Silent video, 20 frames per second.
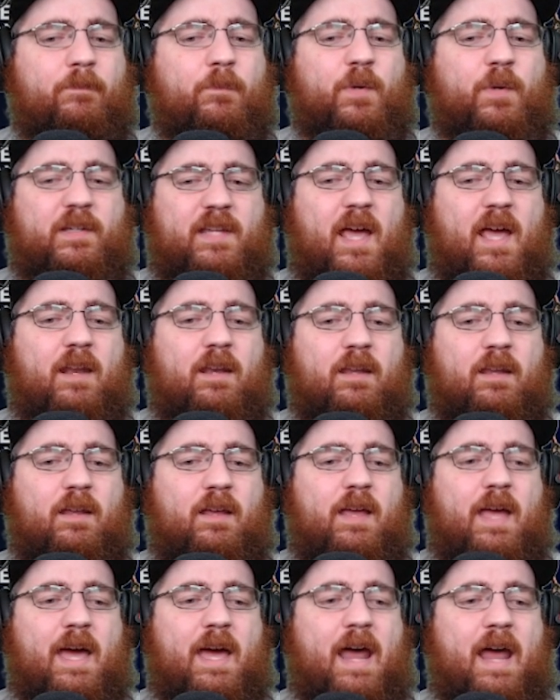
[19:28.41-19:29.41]
We did.
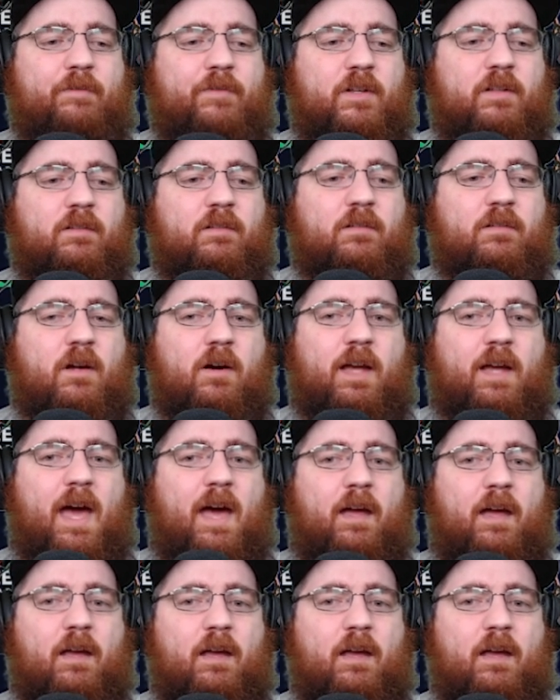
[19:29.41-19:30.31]
And Evans. Okay.